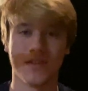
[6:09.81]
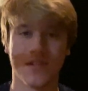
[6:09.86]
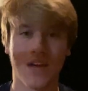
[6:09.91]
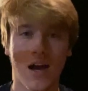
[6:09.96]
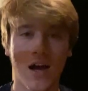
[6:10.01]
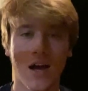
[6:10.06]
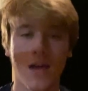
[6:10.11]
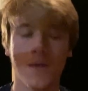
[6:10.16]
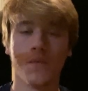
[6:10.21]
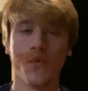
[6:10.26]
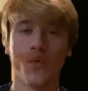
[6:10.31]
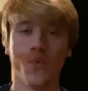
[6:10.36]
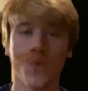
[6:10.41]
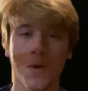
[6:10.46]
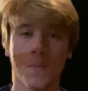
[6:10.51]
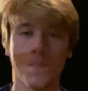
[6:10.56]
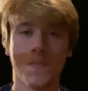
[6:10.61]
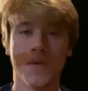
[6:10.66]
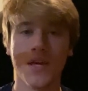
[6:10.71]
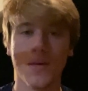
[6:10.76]
time
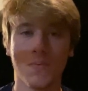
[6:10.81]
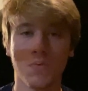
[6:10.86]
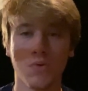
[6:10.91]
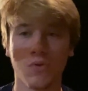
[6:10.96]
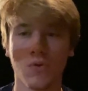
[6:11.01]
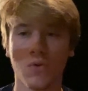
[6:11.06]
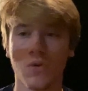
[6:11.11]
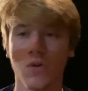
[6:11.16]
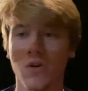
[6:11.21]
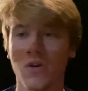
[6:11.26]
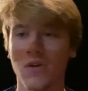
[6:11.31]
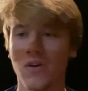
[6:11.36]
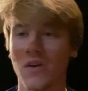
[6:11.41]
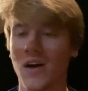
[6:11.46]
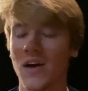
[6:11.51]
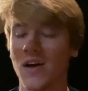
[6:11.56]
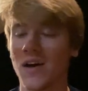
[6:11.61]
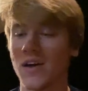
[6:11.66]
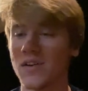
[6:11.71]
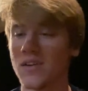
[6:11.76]
where people are
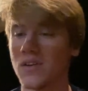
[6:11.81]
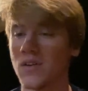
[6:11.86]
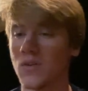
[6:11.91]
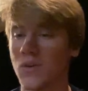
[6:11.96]
not